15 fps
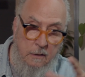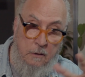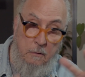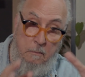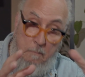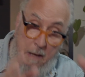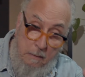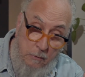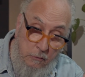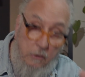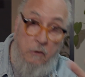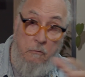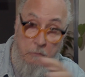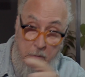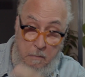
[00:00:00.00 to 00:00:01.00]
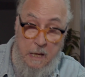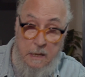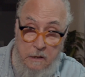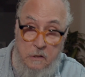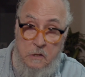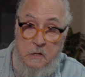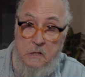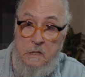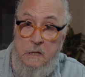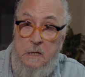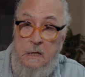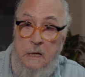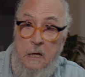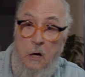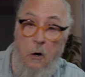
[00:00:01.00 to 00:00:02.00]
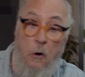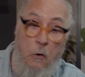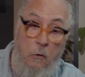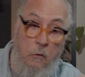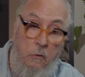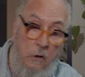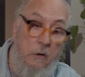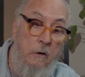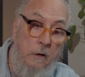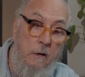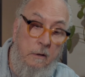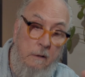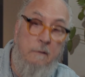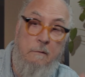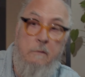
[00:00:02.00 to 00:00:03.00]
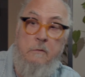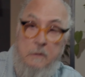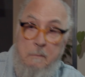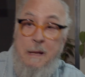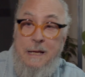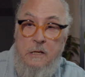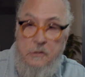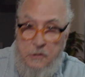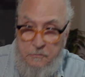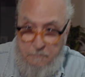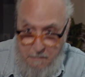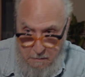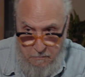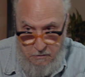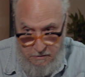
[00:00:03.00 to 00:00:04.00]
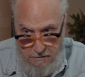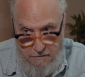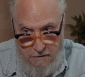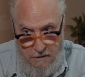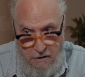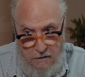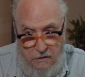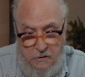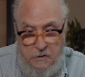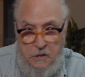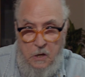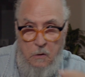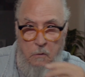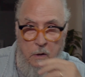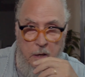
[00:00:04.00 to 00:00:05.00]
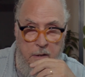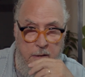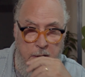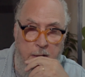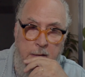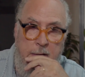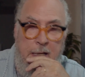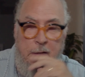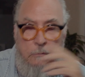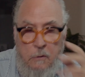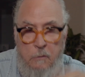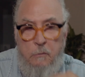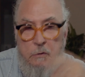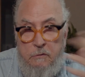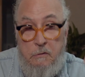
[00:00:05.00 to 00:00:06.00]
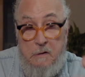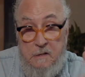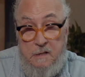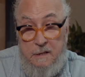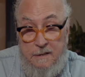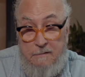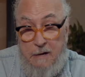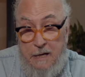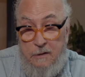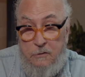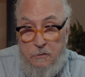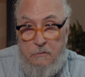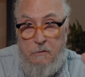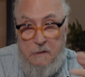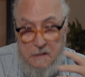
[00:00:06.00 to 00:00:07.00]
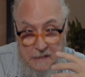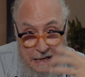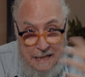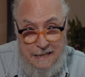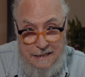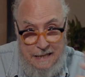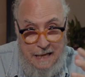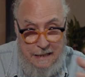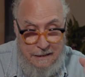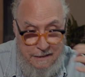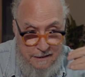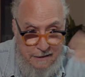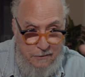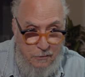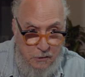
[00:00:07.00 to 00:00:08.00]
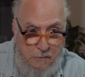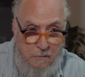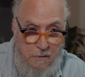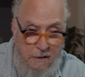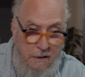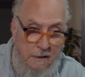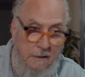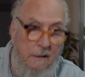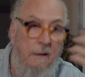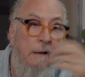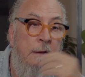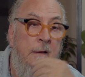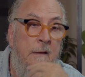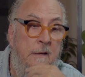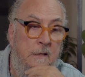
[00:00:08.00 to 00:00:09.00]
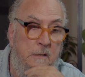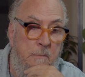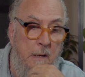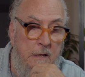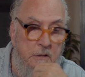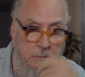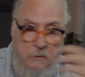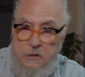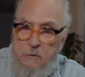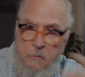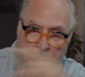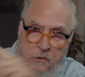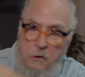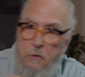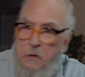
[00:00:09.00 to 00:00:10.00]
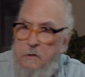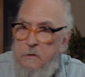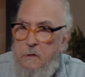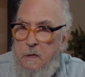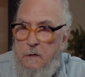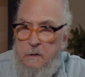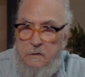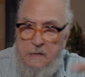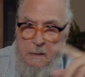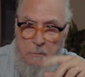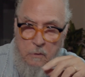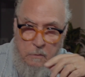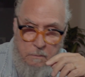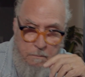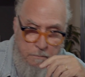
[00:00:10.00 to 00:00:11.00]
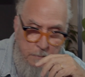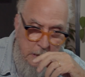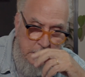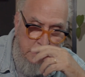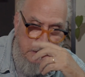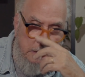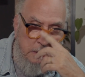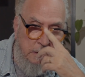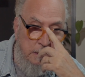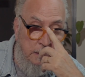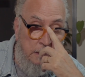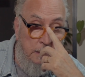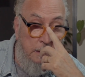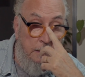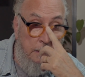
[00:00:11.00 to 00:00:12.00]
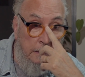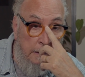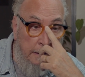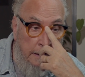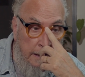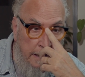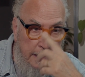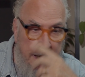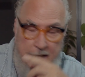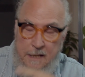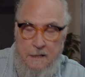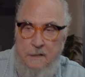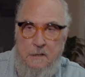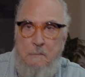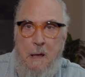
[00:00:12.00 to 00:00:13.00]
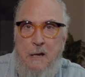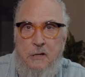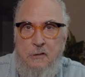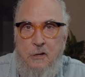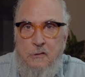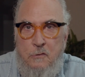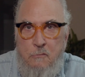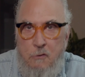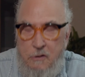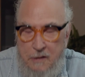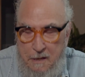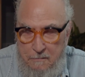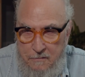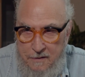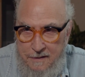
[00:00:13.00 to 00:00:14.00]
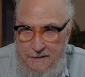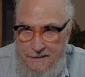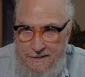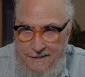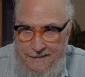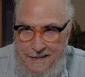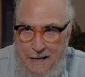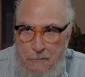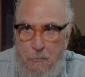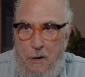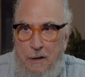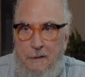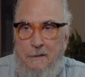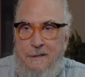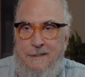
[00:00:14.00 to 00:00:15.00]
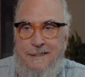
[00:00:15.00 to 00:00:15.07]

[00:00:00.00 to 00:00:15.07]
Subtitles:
Memory remains, or remains of memory. So that when we tried to translate that into Spanish, because it was shown in several places, and in Spanish doesn't work that well.